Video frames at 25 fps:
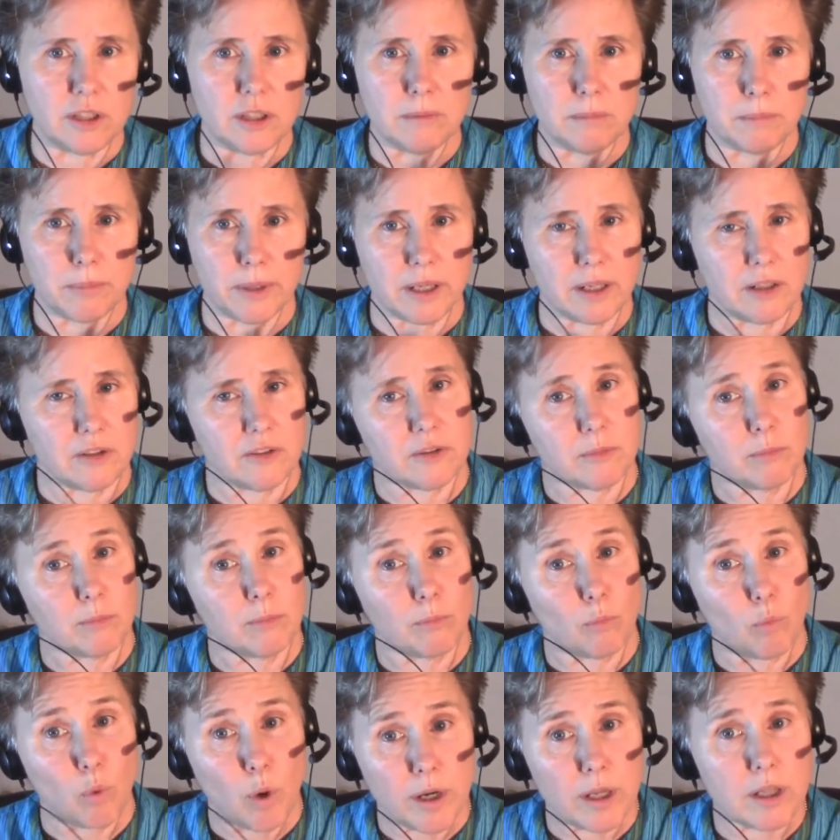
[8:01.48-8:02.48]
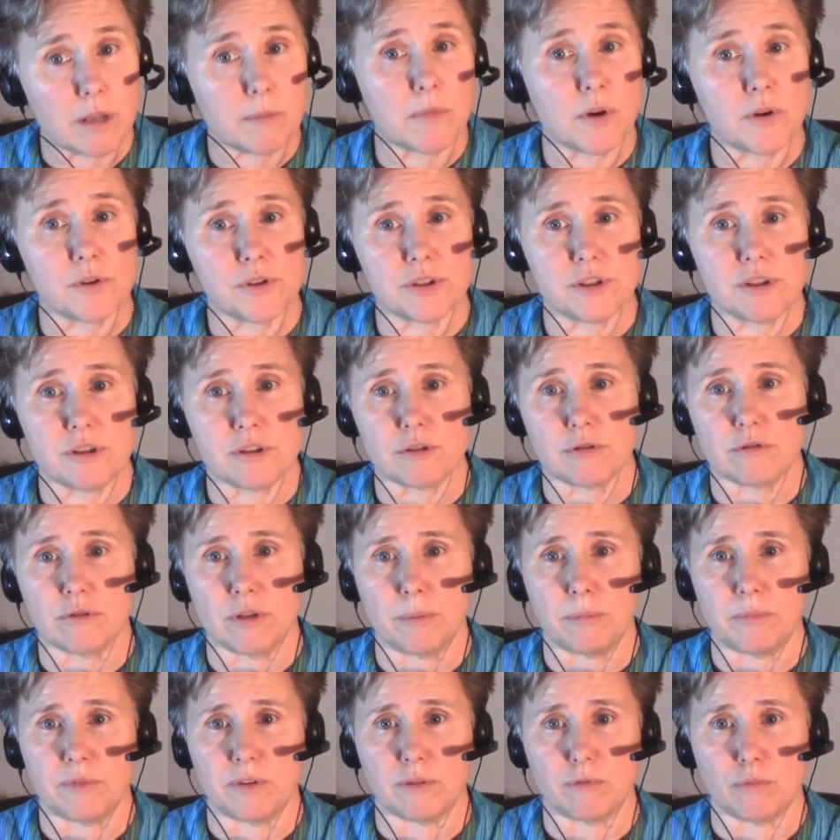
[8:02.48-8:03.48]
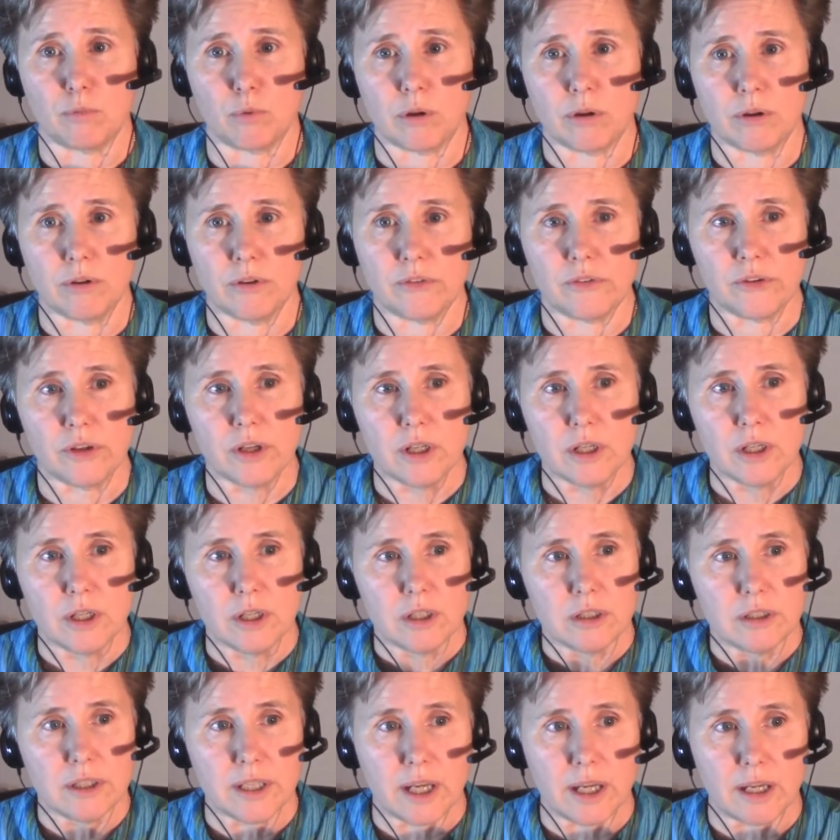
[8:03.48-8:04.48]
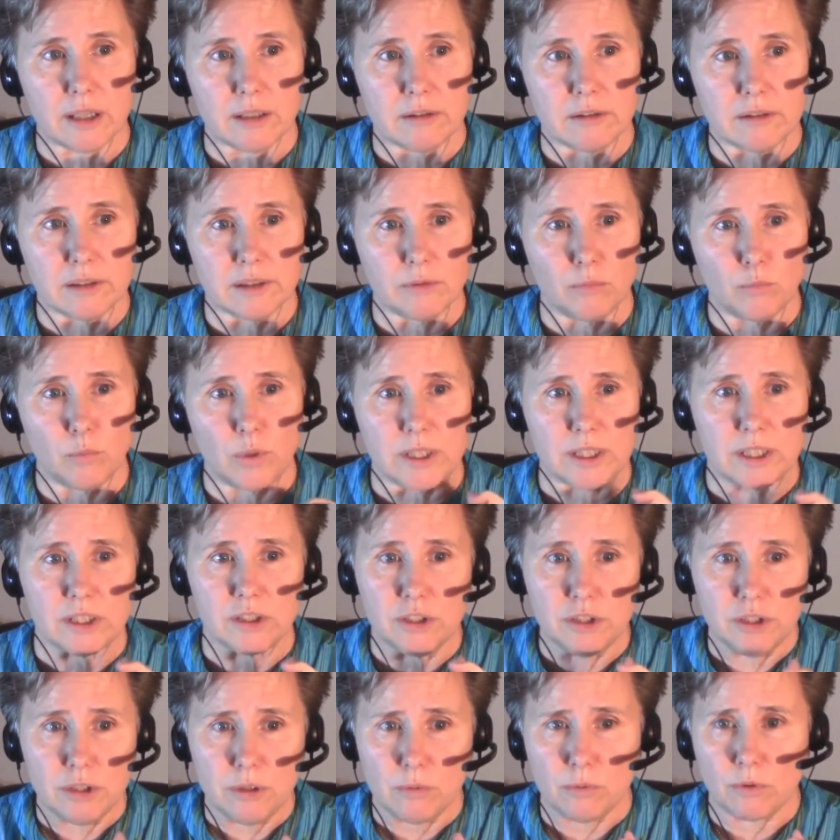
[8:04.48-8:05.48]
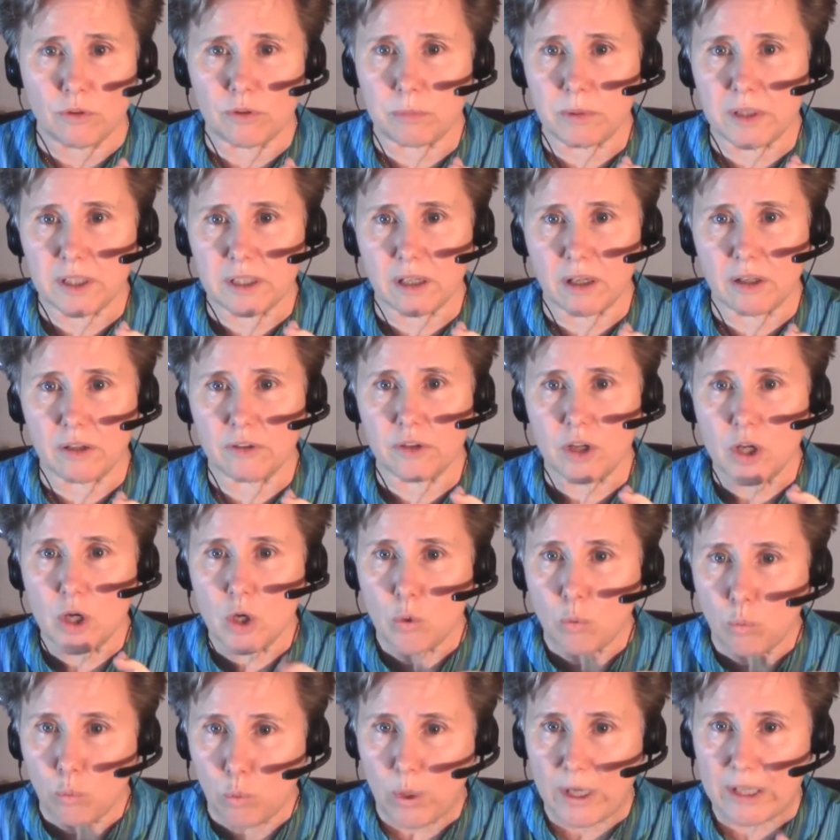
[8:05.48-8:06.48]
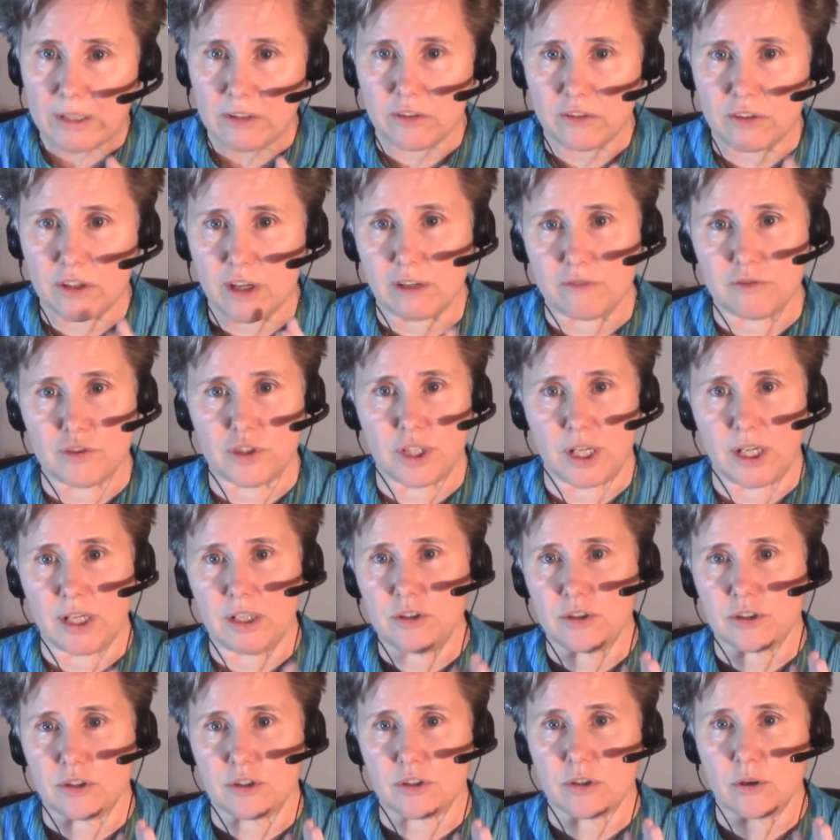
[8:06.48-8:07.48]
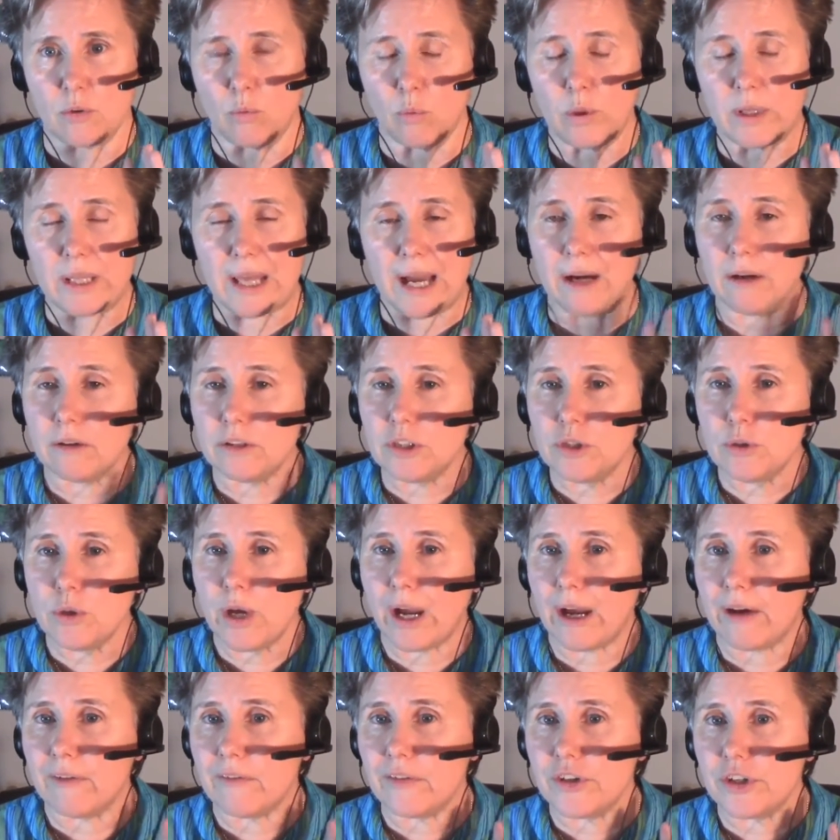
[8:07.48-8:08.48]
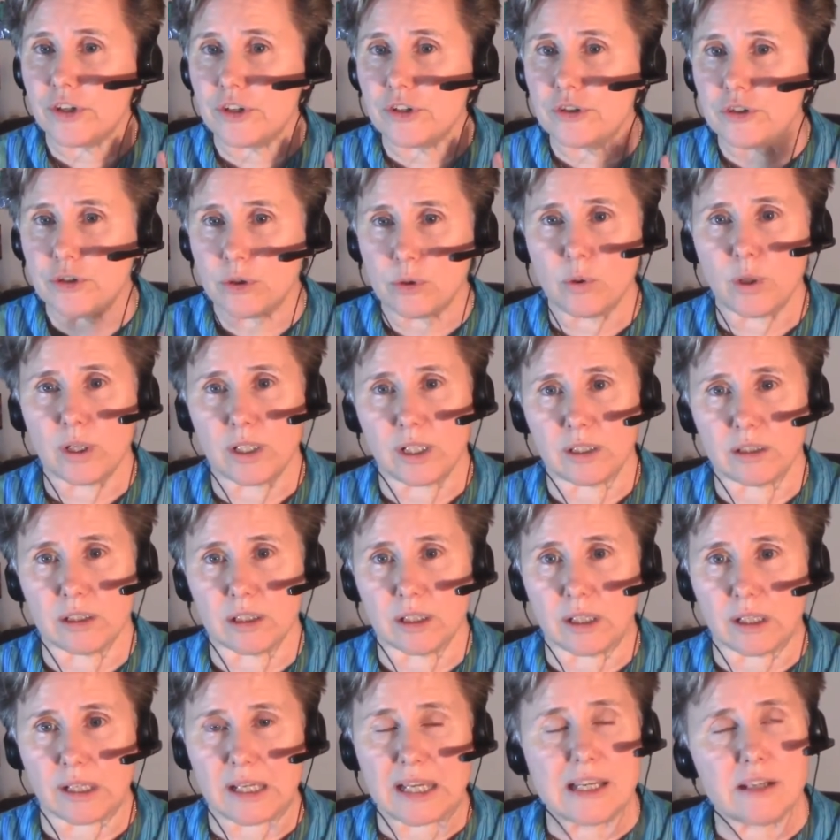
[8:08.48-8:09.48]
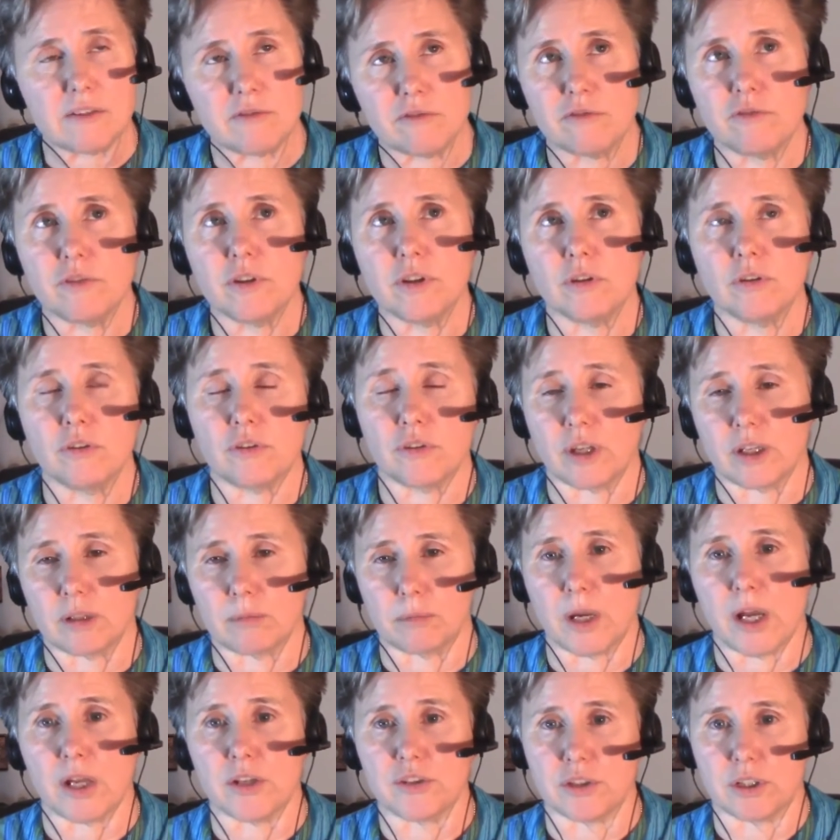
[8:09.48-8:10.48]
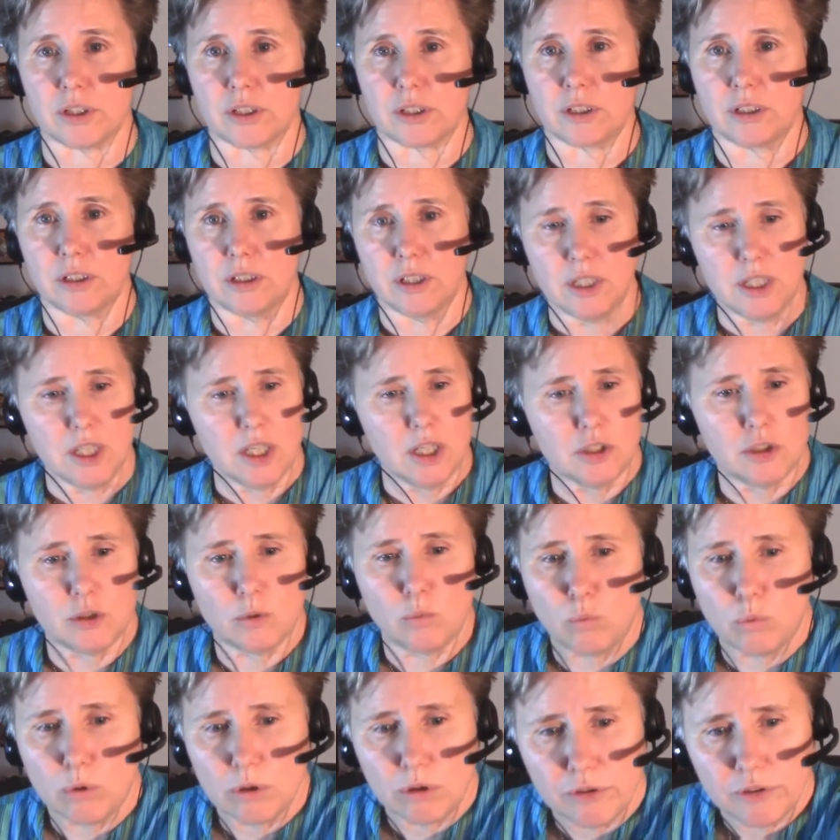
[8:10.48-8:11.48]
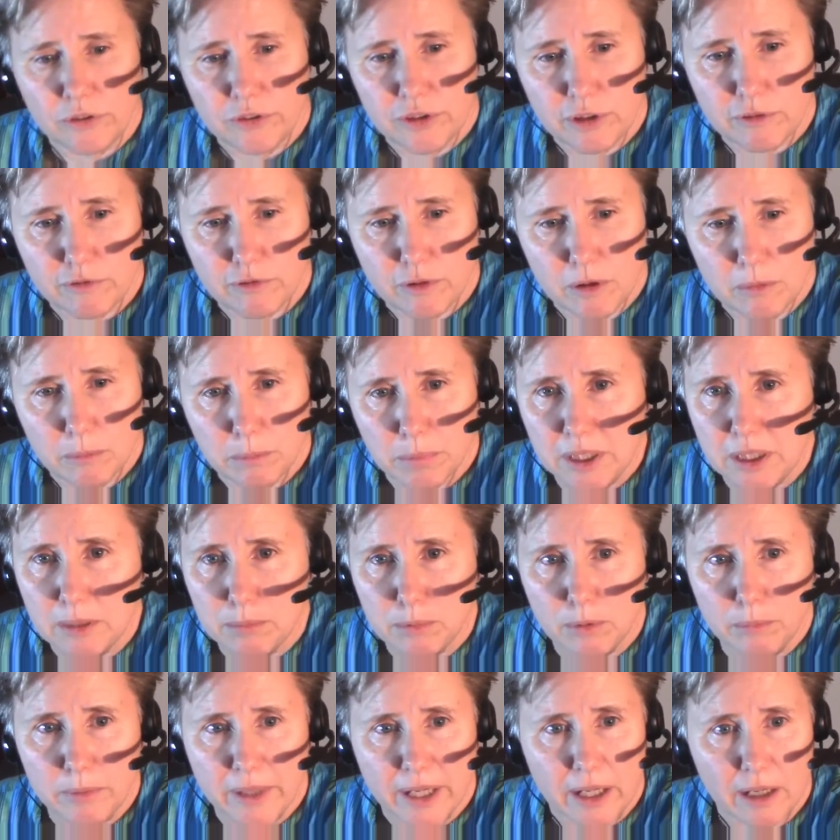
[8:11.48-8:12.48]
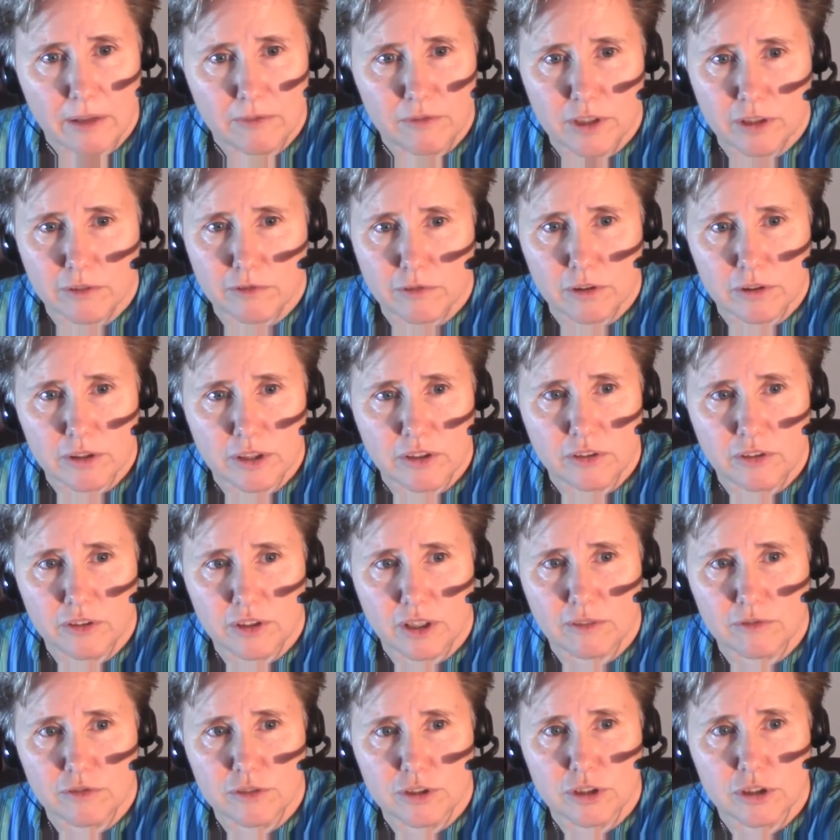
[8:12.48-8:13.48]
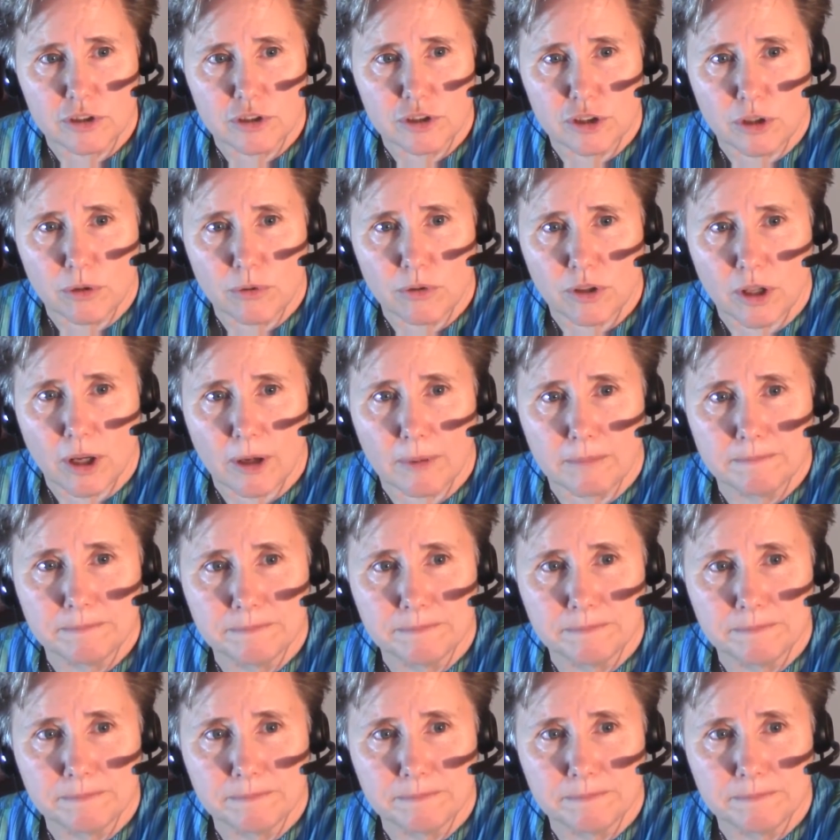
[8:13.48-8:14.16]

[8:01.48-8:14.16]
but it's one of the most descriptive words that we can use, because when stuff changes without you having to do anything, it feels like magic. The world's different, people behave differently, stuff just shows up.